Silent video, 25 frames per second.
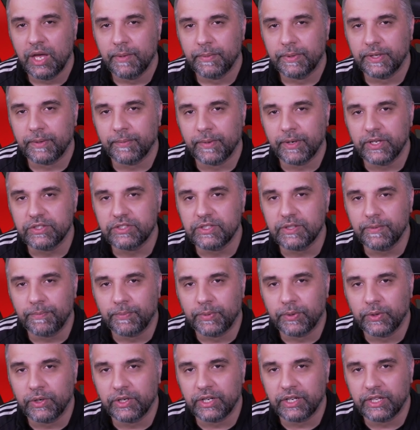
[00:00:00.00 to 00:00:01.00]
But the most
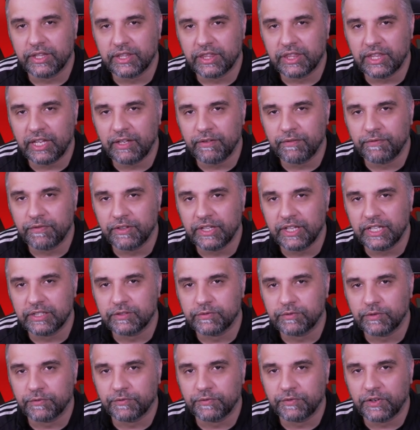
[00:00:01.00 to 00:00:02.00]
important thing for
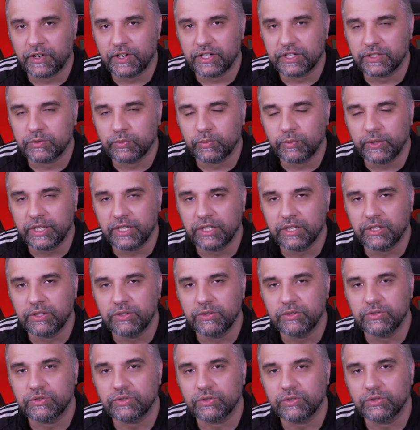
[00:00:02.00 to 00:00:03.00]
this for Forest, win,
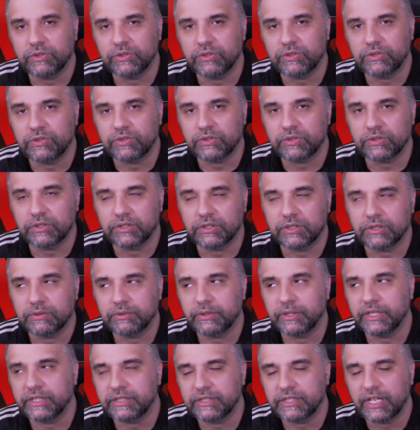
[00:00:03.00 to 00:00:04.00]
lose or draw,
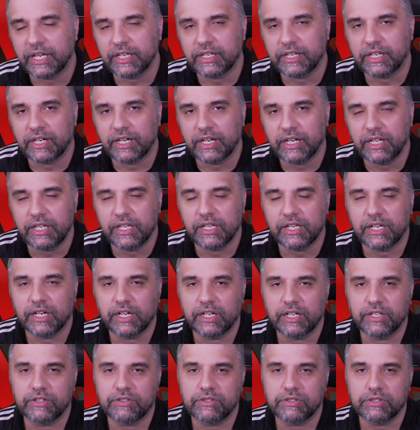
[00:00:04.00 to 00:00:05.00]
well technically you
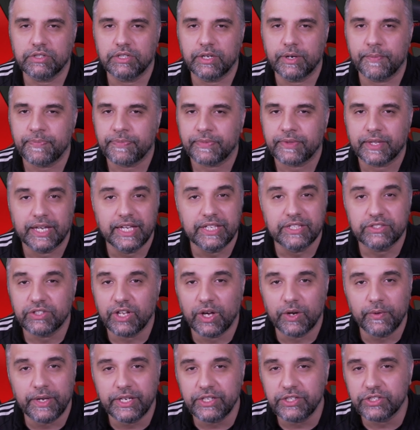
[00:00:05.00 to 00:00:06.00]
can't draw, is
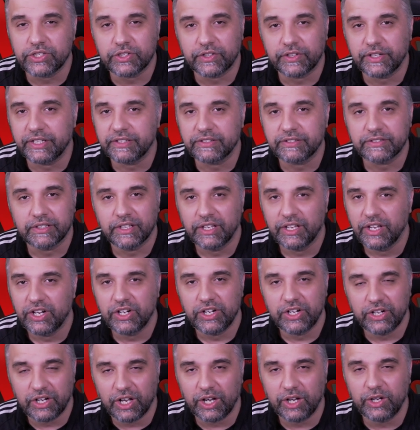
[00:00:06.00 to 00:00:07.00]
no injuries.
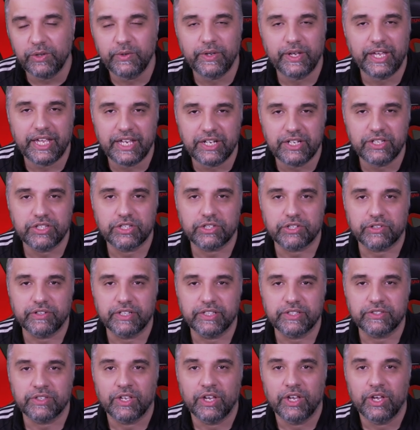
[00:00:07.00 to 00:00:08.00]
No
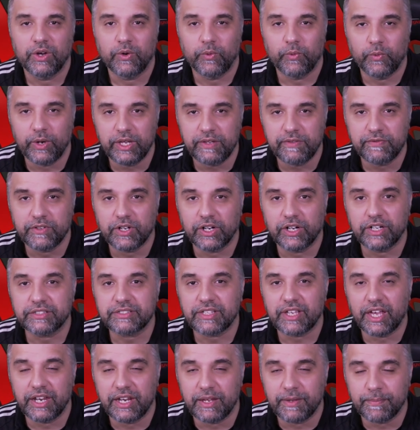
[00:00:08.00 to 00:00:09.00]
injuries. We've
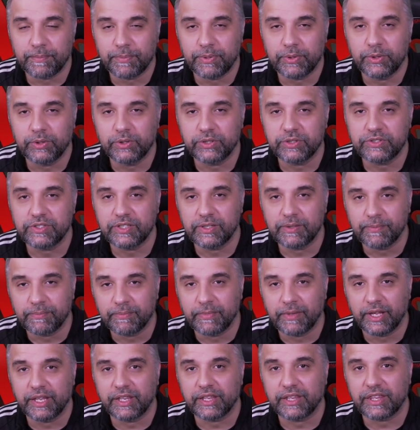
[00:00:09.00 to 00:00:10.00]
got an important
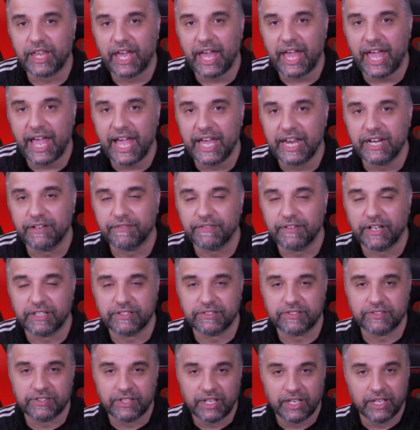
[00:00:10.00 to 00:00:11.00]
month ahead of
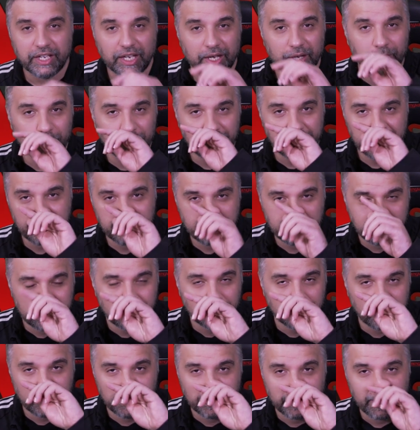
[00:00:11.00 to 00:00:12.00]
us and we could
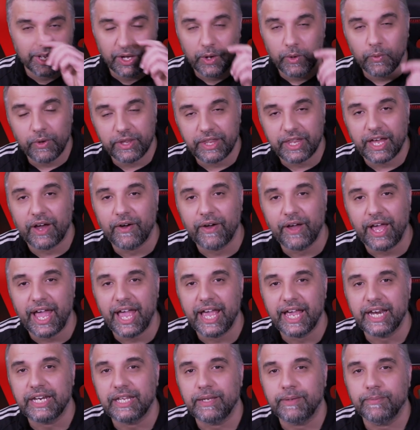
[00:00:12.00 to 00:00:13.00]
do without
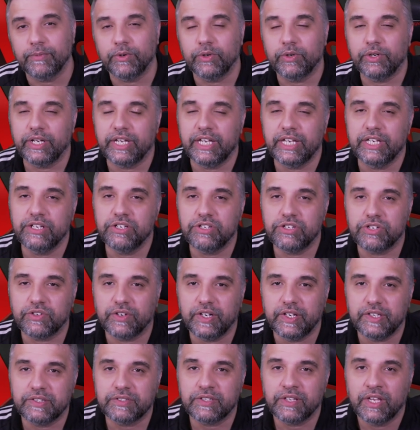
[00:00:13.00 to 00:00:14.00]
any more
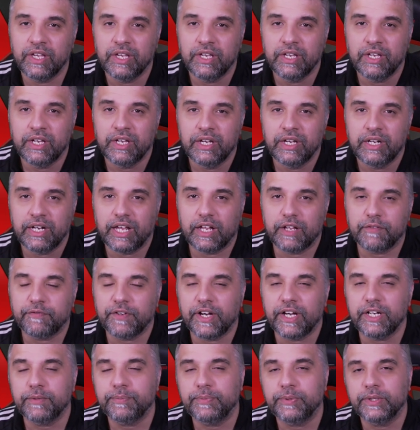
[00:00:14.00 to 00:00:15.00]
injuries. Now, the
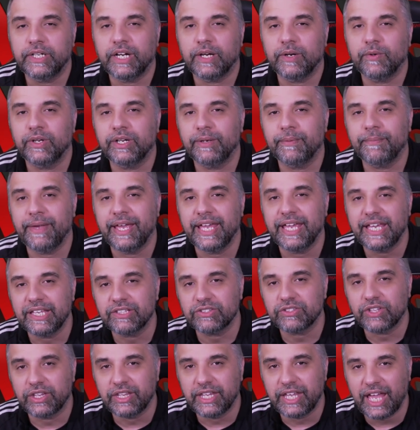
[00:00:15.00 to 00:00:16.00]
final point I want to make
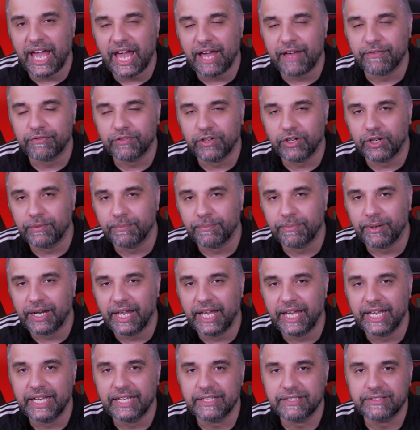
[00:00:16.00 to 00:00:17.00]
is on the AFCON
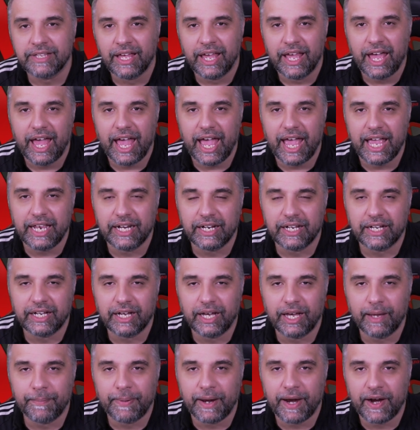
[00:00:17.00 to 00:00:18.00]
players.
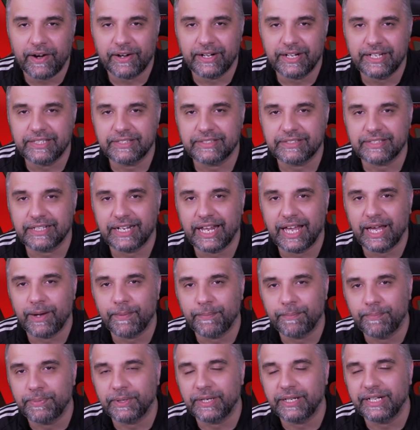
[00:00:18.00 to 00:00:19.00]
Einar apparently still
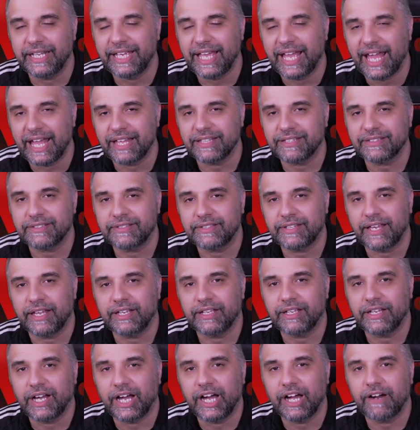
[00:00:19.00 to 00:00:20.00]
out, Bolly and
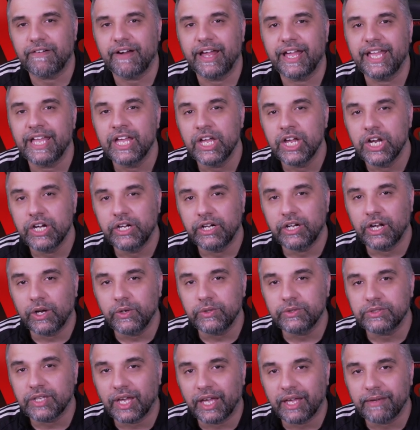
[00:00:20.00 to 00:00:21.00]
Sangare.
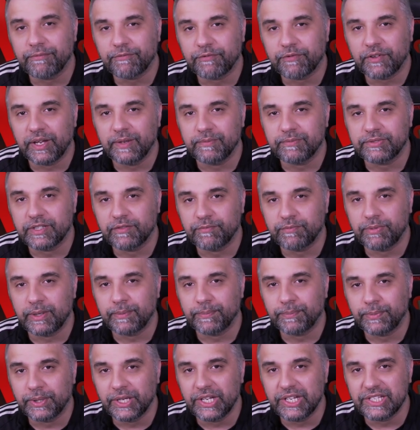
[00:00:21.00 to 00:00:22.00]
No timeframes have
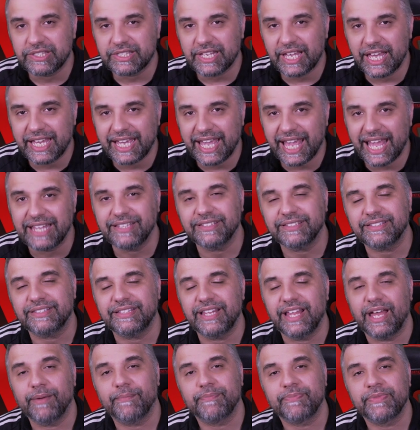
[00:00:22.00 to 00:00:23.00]
been put against
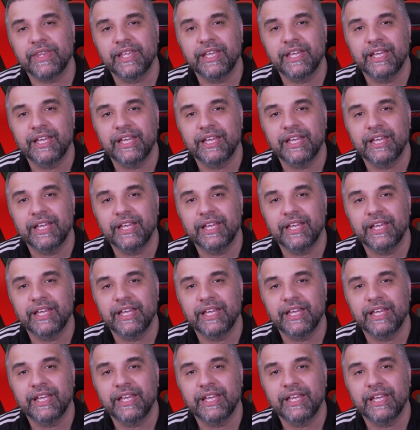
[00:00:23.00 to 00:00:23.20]
them.